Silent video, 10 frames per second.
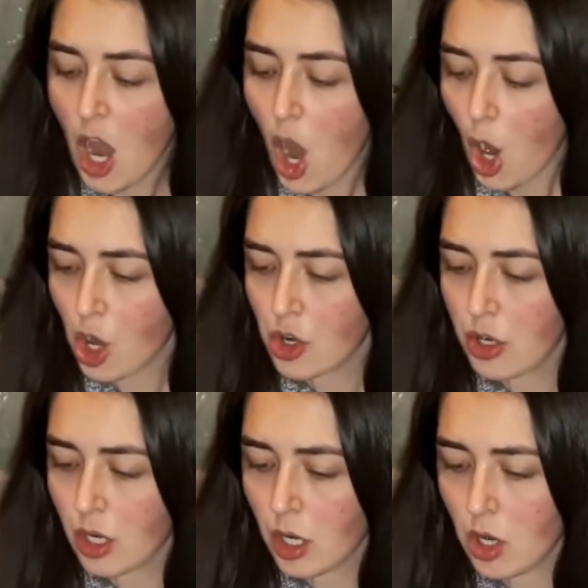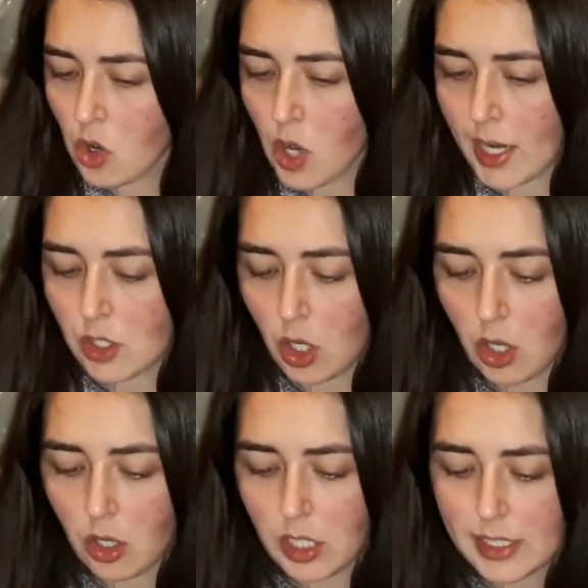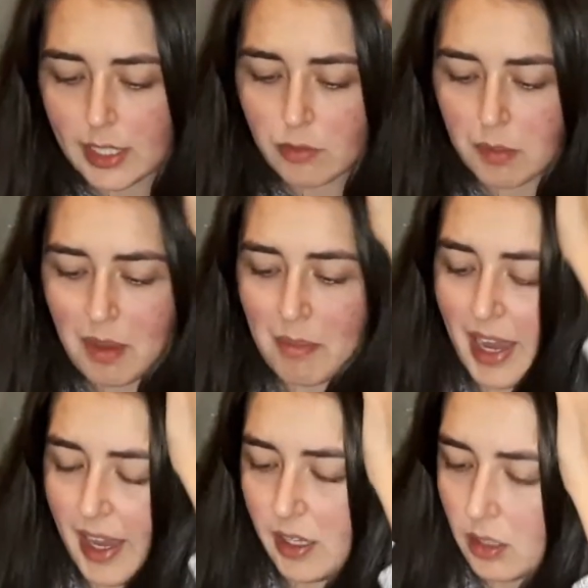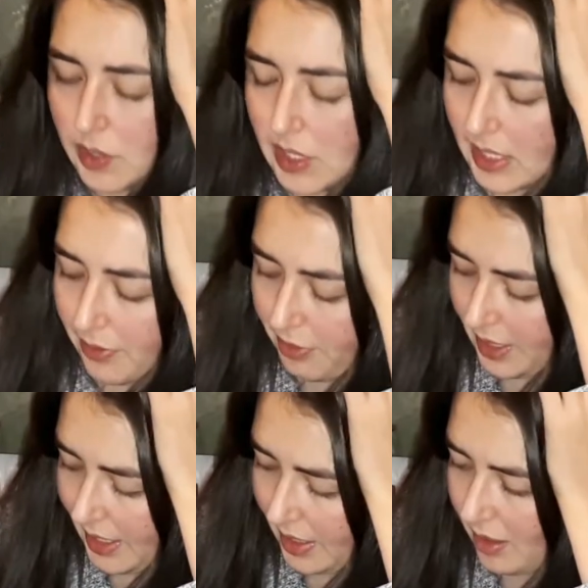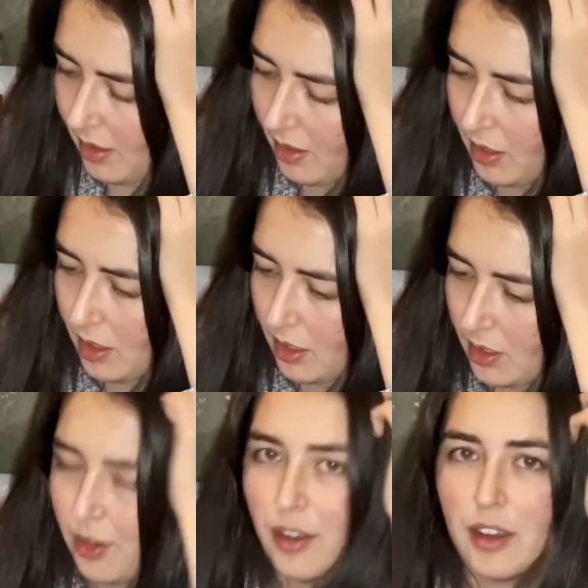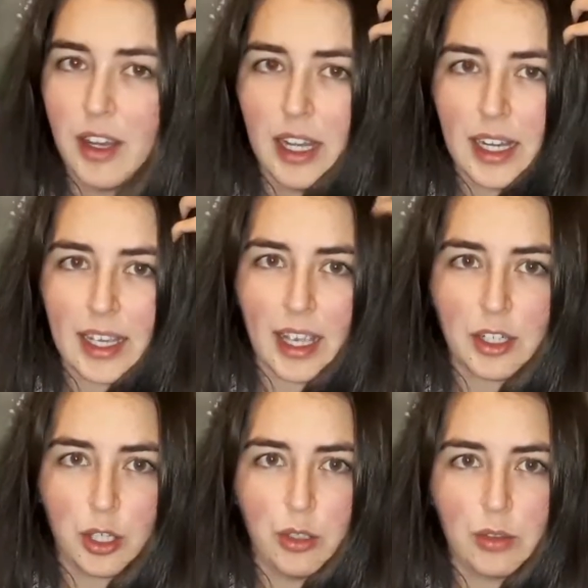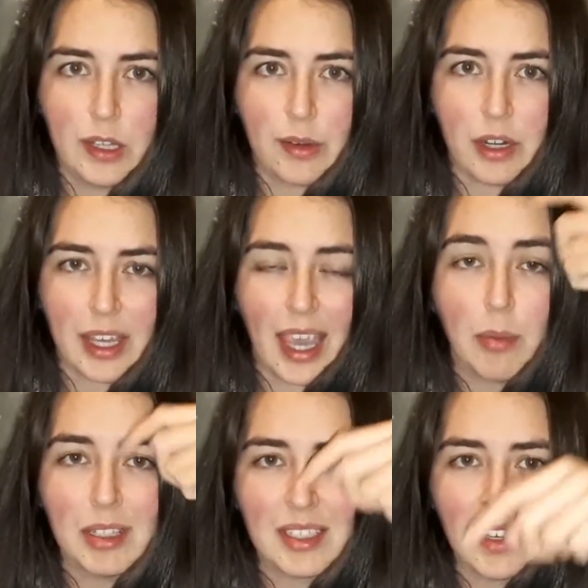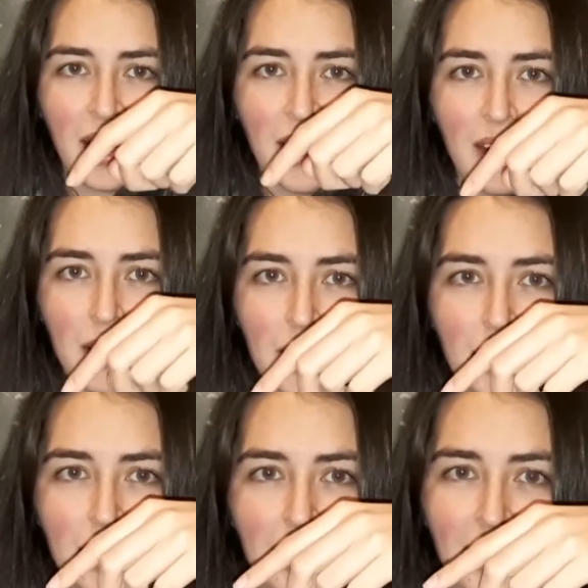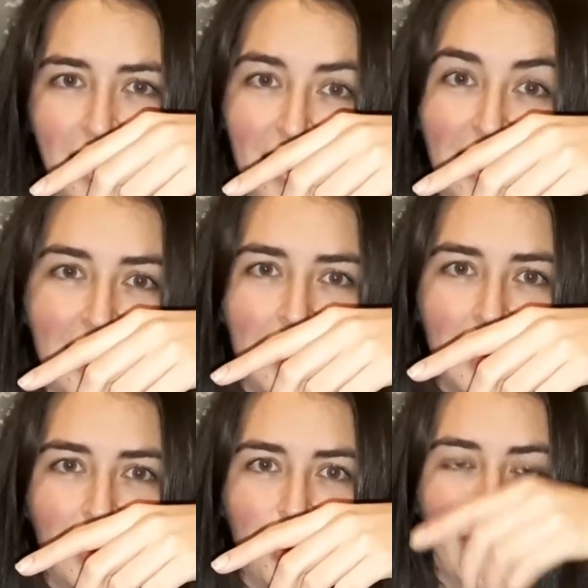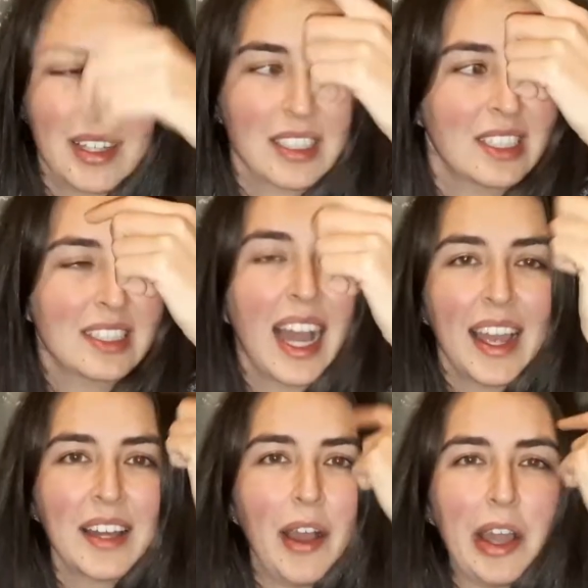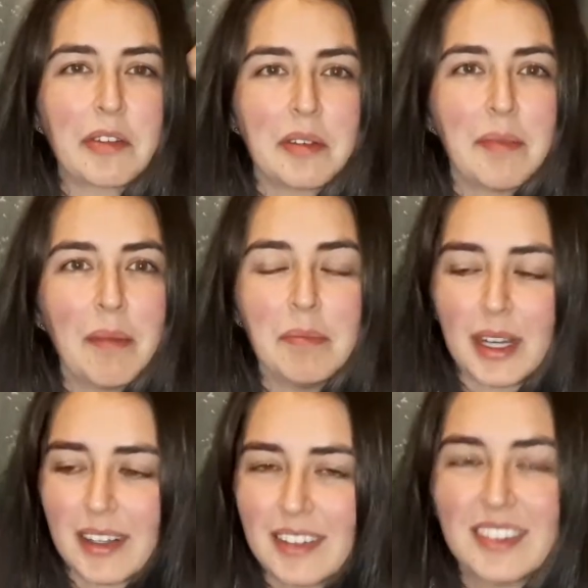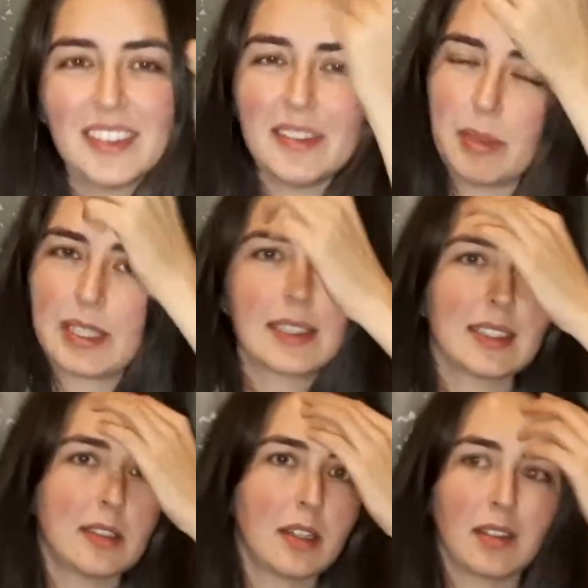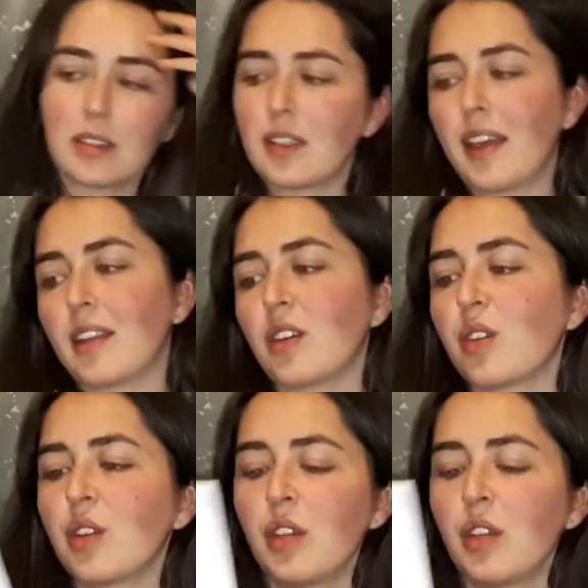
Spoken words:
Oh no! I totally didn't remember I had all the stuff in here. Like, I told you there were cables in here. No way, there is. Now I remember. But still, it's not a good sign though.